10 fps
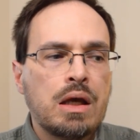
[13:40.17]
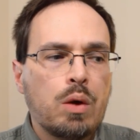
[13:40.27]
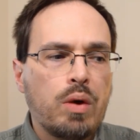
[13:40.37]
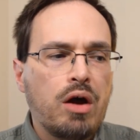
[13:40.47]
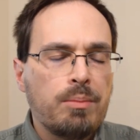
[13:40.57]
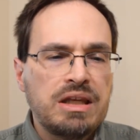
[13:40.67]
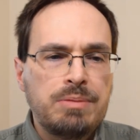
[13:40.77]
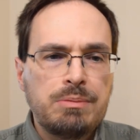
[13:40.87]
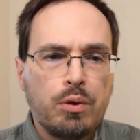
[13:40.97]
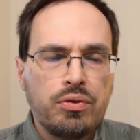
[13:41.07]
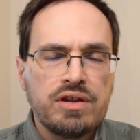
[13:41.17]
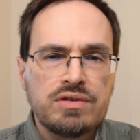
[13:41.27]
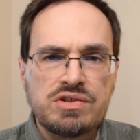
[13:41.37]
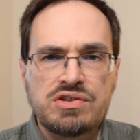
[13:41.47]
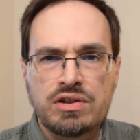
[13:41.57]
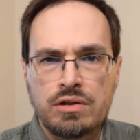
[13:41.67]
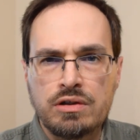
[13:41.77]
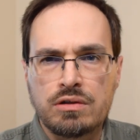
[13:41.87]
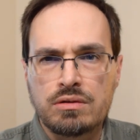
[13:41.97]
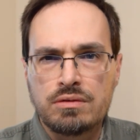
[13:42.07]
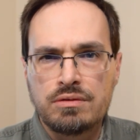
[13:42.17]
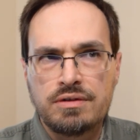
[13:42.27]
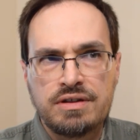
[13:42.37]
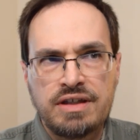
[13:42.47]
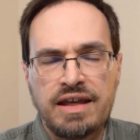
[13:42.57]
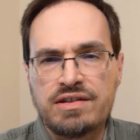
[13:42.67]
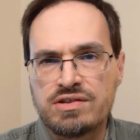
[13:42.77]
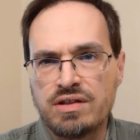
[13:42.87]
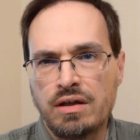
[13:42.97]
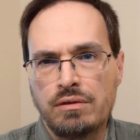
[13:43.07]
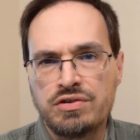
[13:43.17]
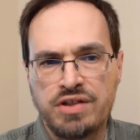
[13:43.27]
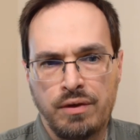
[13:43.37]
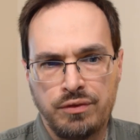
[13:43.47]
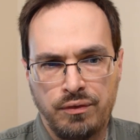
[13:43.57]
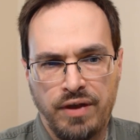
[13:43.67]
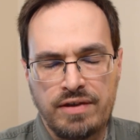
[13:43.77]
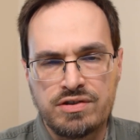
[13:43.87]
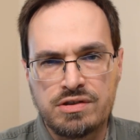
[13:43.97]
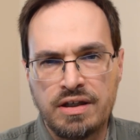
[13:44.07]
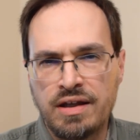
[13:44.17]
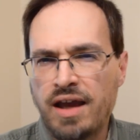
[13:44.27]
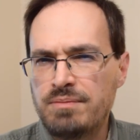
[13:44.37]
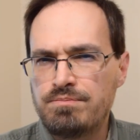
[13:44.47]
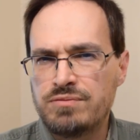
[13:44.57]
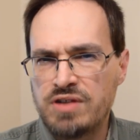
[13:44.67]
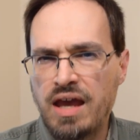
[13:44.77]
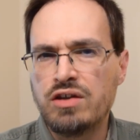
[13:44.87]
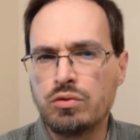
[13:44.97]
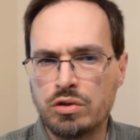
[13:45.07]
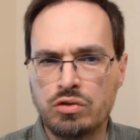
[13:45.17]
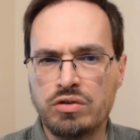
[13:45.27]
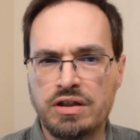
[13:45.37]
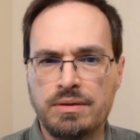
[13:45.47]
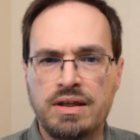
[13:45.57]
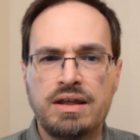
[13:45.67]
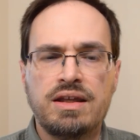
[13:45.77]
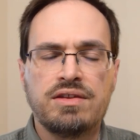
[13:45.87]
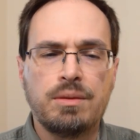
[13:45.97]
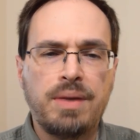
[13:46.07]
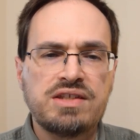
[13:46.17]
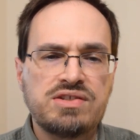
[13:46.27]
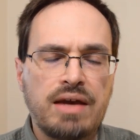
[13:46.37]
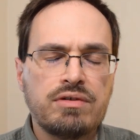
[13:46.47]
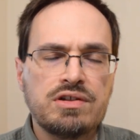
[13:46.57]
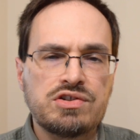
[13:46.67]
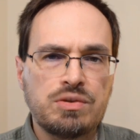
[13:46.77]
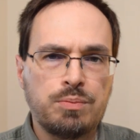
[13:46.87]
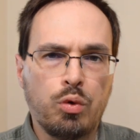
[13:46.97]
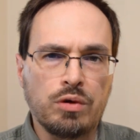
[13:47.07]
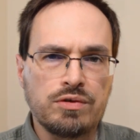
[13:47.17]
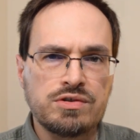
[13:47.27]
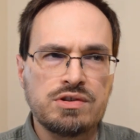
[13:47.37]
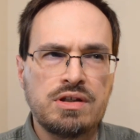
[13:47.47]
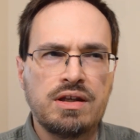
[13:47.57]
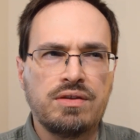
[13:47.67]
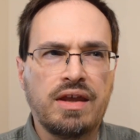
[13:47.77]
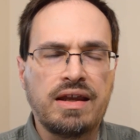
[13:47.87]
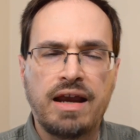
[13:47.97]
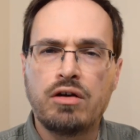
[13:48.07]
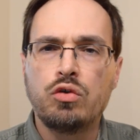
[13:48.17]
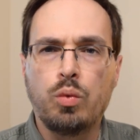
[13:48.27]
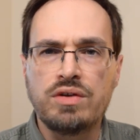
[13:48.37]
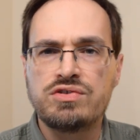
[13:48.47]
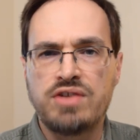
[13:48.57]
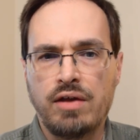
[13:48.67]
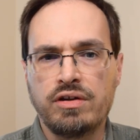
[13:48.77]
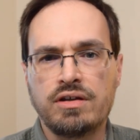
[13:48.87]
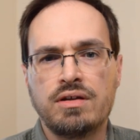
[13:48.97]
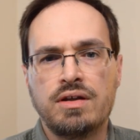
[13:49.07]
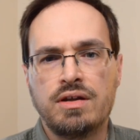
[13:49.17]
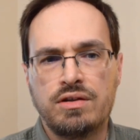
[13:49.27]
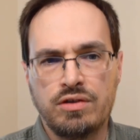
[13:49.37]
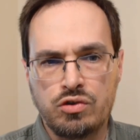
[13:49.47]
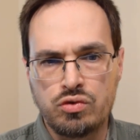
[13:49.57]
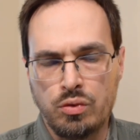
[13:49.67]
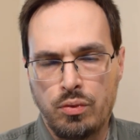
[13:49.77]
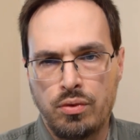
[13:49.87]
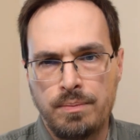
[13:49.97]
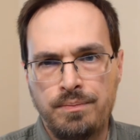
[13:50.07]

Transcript: Well, many people think this is a clear case of self-defense, and I tend to agree. The best evidence supports that Harold was telling the truth.